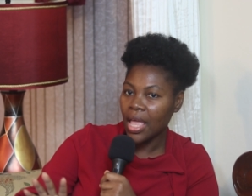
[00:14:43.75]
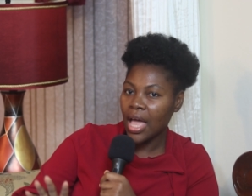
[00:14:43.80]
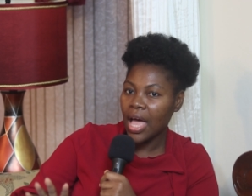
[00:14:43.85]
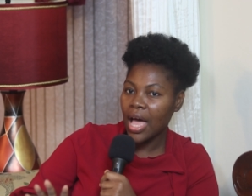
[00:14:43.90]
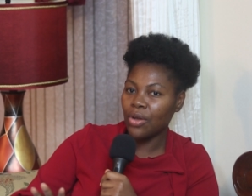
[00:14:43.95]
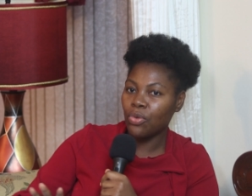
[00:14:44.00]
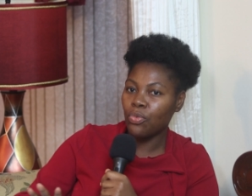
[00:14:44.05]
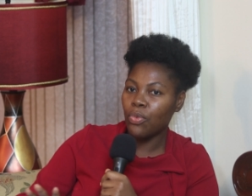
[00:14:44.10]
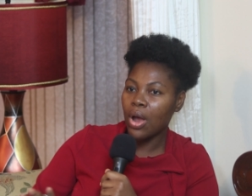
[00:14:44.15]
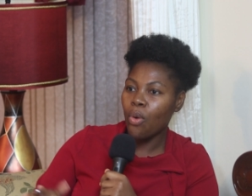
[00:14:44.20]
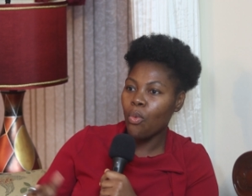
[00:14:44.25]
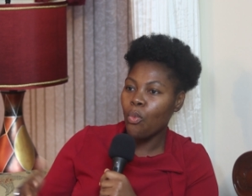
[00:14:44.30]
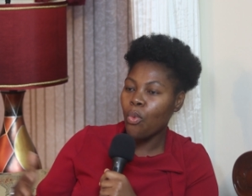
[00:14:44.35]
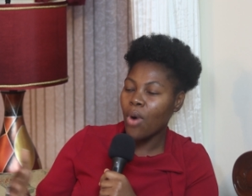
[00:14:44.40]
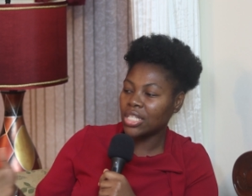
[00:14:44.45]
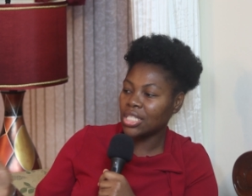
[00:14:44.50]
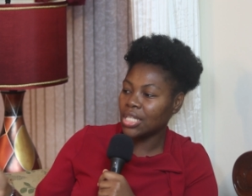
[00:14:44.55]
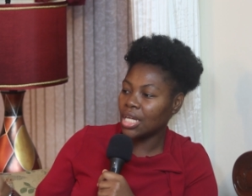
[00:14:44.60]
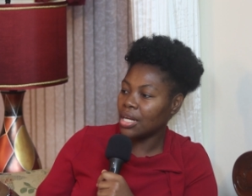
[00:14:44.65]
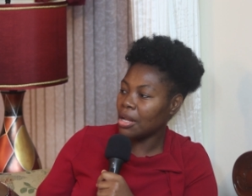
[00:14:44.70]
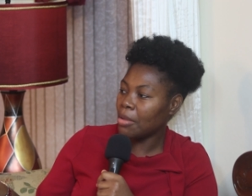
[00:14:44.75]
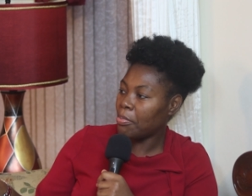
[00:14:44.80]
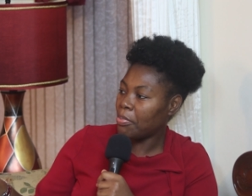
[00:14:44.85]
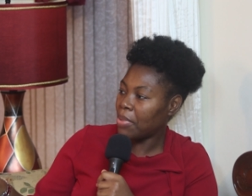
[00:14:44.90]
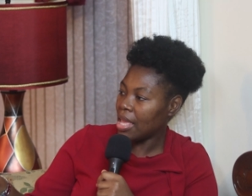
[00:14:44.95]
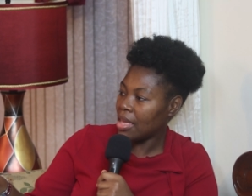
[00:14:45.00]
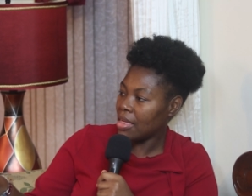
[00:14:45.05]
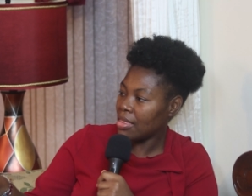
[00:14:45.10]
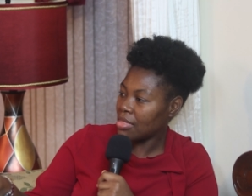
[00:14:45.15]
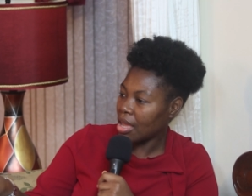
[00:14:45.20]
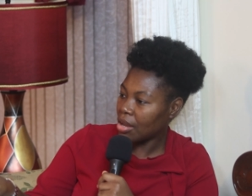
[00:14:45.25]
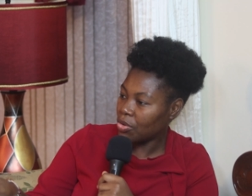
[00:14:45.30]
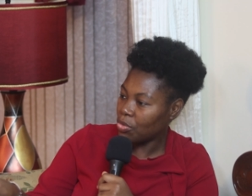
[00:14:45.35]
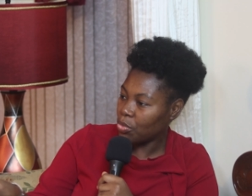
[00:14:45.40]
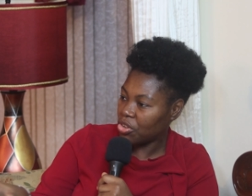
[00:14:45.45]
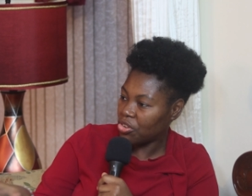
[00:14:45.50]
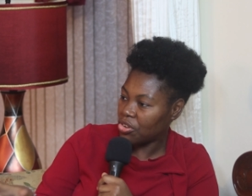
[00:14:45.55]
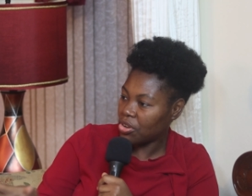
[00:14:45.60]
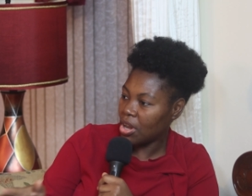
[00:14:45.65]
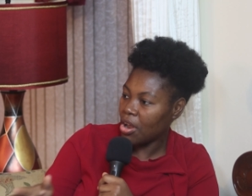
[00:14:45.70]
and we're watching the pace at
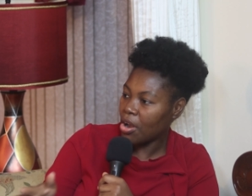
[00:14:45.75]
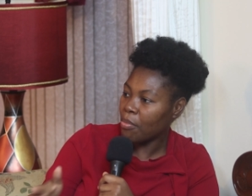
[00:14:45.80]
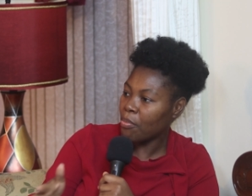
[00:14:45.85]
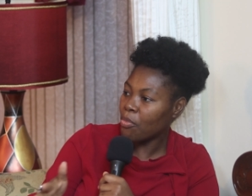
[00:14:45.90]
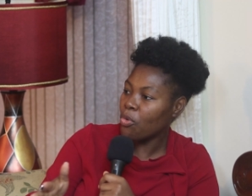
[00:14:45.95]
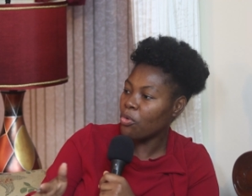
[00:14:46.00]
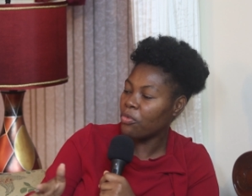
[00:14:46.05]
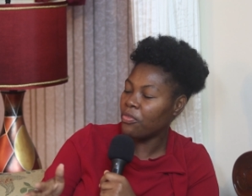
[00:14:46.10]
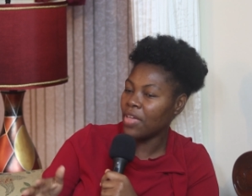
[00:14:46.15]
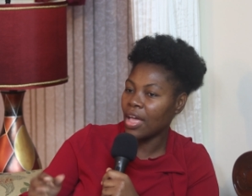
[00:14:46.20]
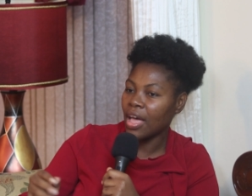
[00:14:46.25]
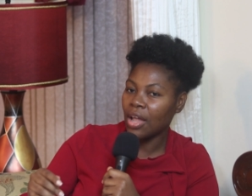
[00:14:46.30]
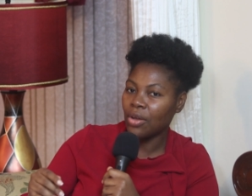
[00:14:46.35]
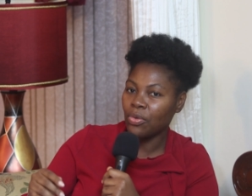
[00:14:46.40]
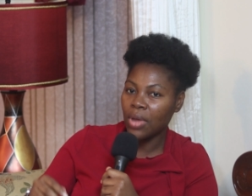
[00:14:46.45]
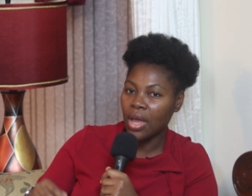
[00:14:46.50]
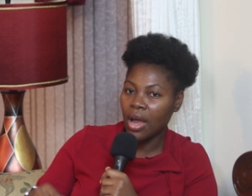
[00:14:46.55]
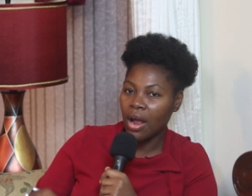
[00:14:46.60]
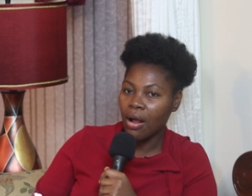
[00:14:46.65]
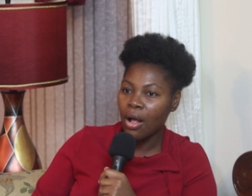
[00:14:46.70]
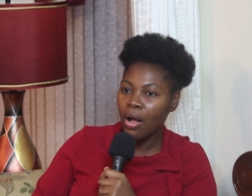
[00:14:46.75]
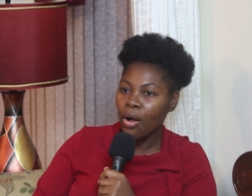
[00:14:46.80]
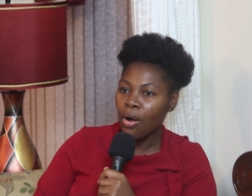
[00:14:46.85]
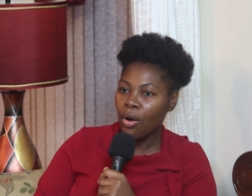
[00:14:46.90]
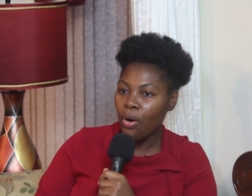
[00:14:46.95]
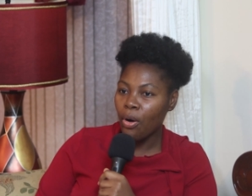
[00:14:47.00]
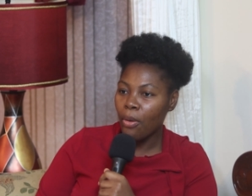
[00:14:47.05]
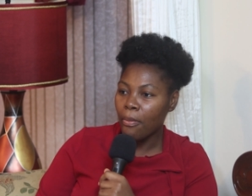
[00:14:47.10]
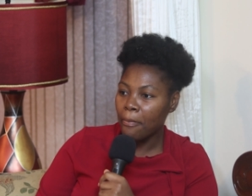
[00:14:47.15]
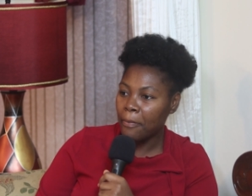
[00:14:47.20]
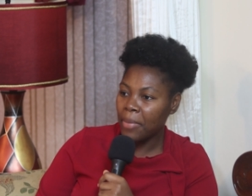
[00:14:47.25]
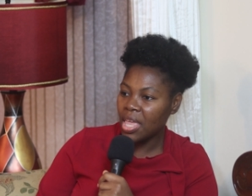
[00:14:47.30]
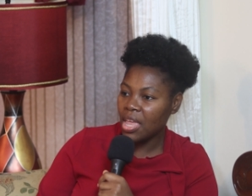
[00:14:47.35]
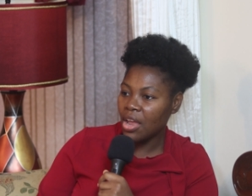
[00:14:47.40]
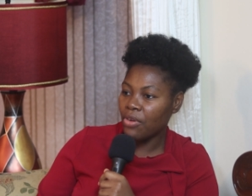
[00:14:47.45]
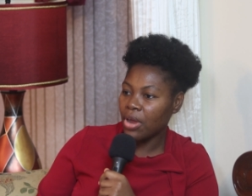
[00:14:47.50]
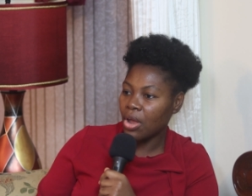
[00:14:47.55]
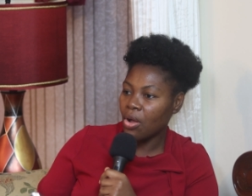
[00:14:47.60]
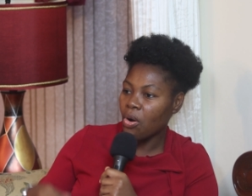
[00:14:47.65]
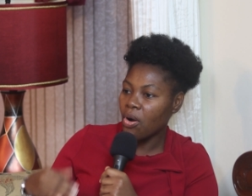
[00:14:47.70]
which they're moving and we are
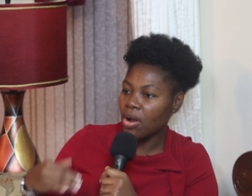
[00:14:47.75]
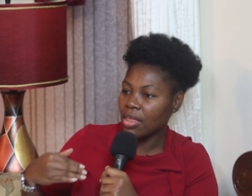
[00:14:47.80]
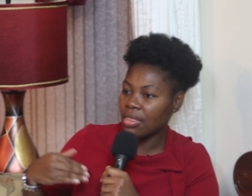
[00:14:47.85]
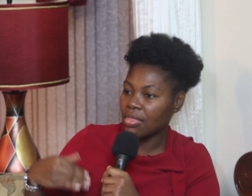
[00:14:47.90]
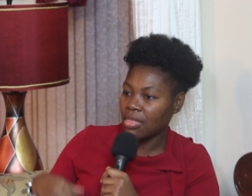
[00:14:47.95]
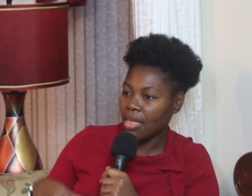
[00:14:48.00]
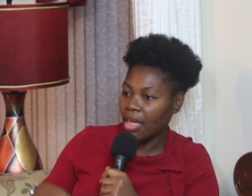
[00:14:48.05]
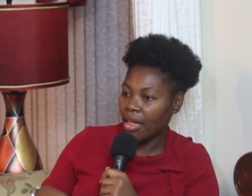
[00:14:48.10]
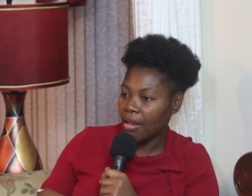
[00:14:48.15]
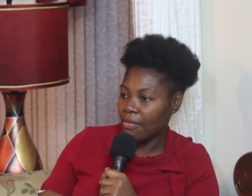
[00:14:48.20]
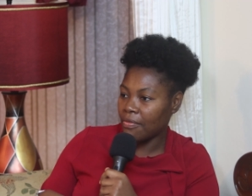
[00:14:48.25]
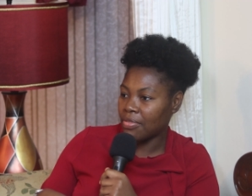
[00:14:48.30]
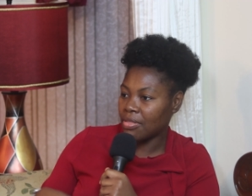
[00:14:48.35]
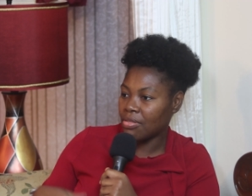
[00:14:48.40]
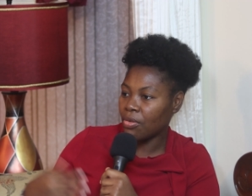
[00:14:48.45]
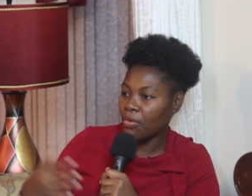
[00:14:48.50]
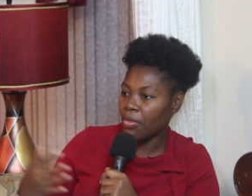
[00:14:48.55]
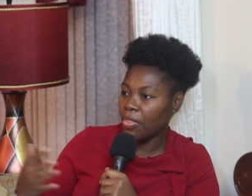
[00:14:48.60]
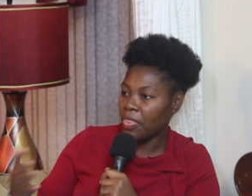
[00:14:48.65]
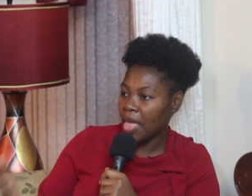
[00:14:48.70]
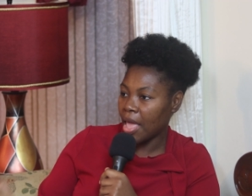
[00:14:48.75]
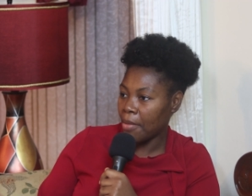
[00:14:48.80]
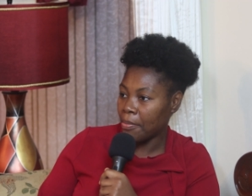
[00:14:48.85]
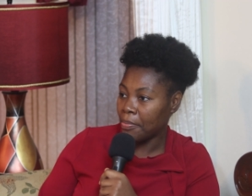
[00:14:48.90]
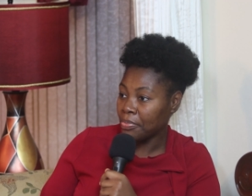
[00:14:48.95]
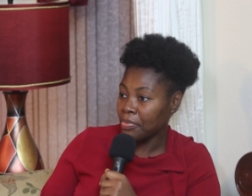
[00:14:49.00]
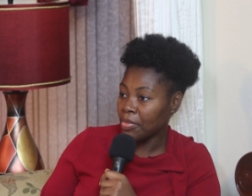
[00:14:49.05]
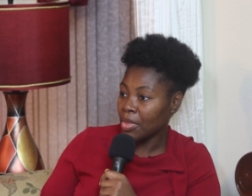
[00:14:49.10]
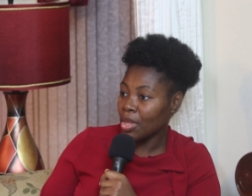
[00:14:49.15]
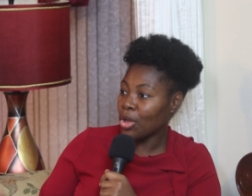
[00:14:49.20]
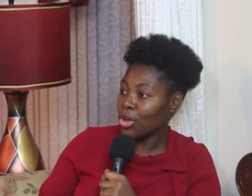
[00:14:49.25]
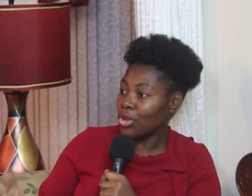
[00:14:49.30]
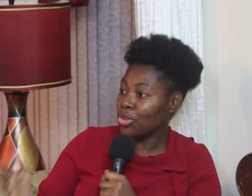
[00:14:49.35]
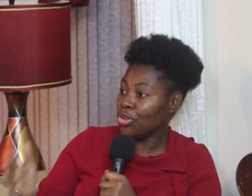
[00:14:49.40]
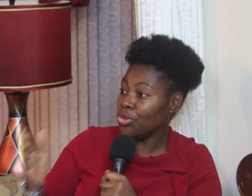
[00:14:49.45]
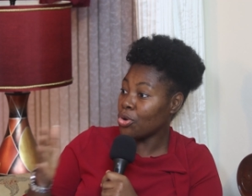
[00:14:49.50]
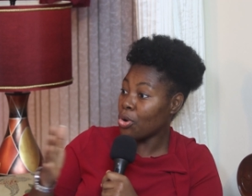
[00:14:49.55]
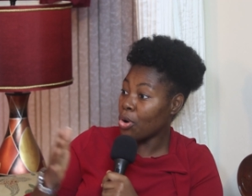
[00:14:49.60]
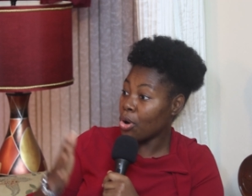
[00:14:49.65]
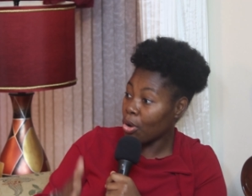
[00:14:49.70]
comparing ourselves to them.
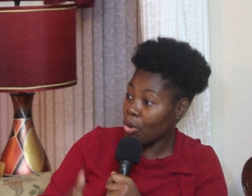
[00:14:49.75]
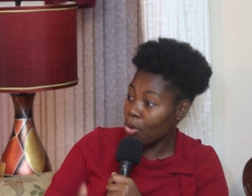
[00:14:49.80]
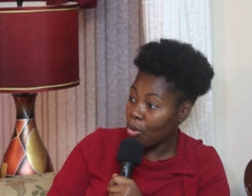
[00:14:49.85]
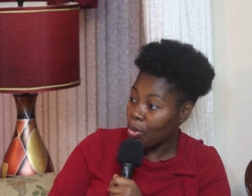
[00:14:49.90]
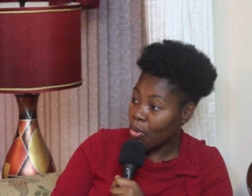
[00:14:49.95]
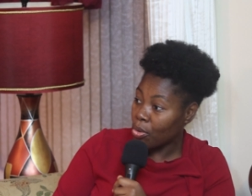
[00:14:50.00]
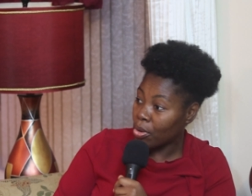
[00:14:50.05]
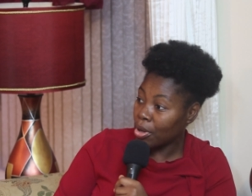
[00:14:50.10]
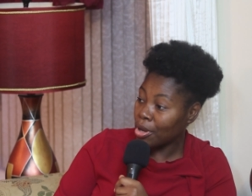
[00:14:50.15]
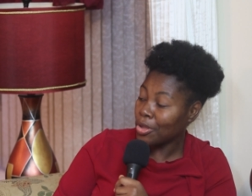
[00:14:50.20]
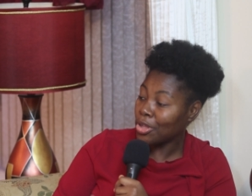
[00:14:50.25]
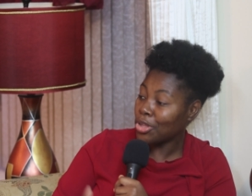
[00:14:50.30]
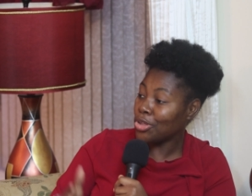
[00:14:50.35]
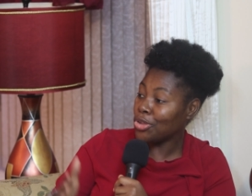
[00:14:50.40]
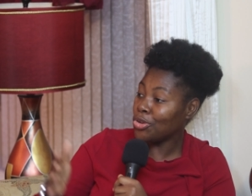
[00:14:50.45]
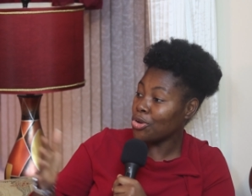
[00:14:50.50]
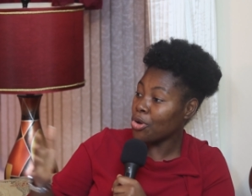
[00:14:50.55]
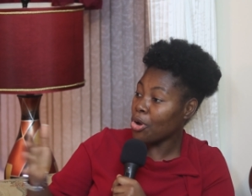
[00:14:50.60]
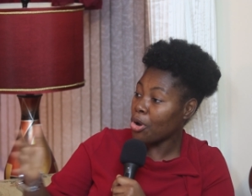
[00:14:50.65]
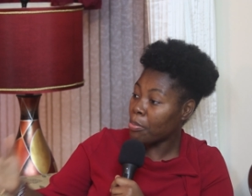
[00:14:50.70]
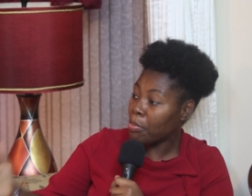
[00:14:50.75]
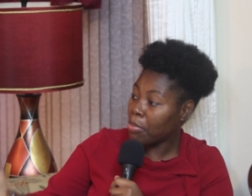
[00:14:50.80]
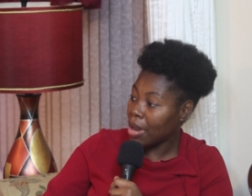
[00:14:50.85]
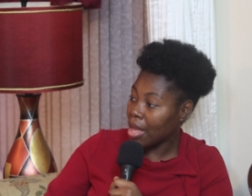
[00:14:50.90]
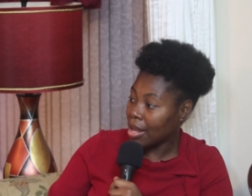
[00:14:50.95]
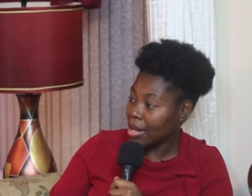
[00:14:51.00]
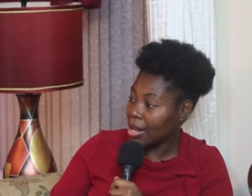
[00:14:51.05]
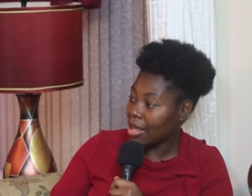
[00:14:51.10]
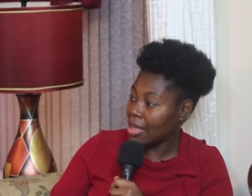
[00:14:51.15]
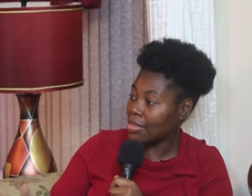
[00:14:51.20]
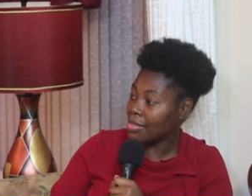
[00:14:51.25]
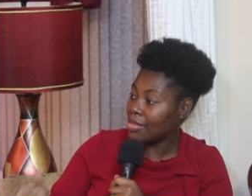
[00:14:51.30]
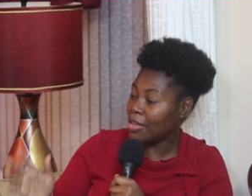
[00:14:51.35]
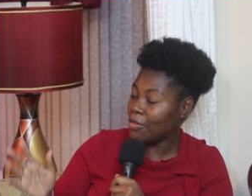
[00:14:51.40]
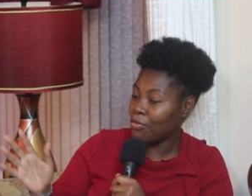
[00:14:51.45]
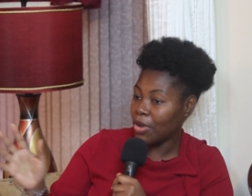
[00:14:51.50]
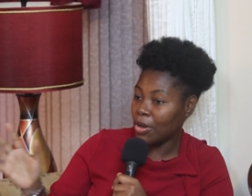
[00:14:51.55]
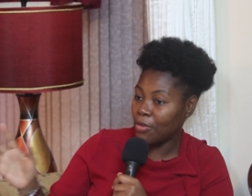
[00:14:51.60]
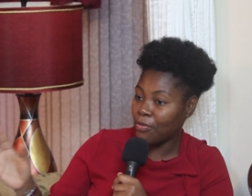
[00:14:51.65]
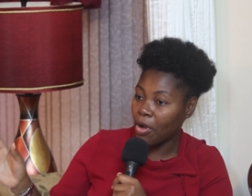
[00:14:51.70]
Your goal, your plan is
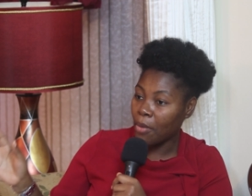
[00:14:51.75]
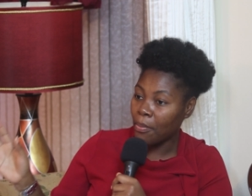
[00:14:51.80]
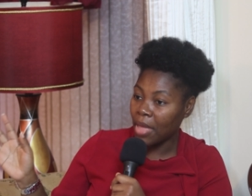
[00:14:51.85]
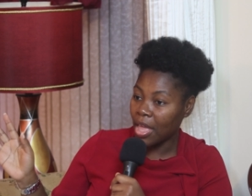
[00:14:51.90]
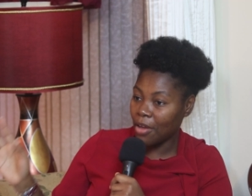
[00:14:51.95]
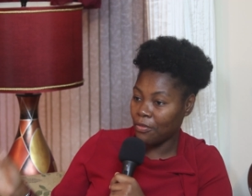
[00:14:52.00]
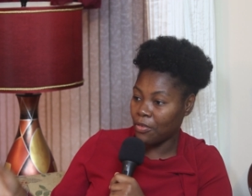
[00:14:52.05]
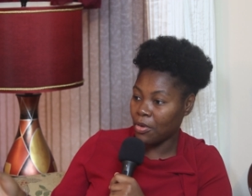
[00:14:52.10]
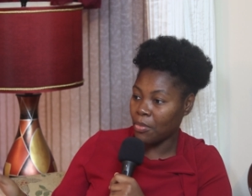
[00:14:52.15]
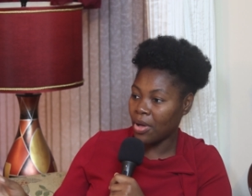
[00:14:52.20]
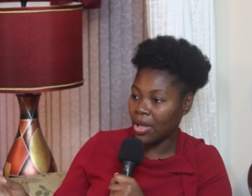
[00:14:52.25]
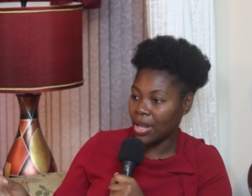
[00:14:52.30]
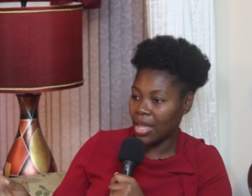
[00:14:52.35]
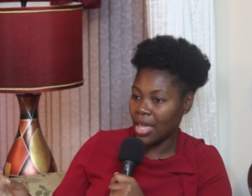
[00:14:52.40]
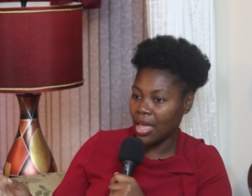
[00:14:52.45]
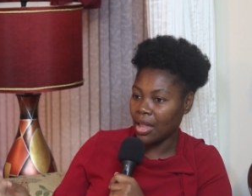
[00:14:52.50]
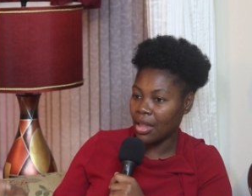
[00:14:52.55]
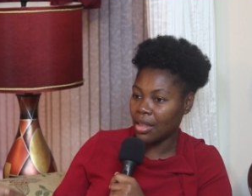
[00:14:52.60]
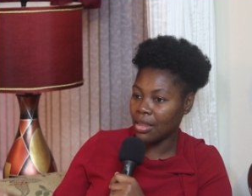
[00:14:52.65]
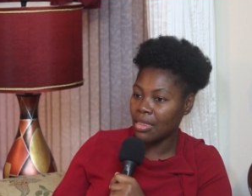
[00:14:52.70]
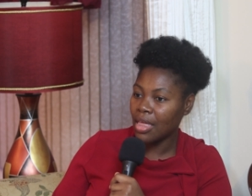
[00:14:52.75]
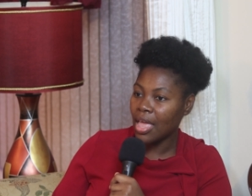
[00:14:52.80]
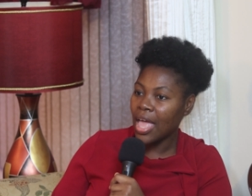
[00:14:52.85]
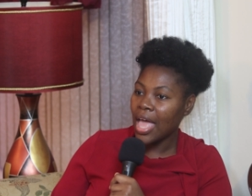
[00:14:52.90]
different from everybody else.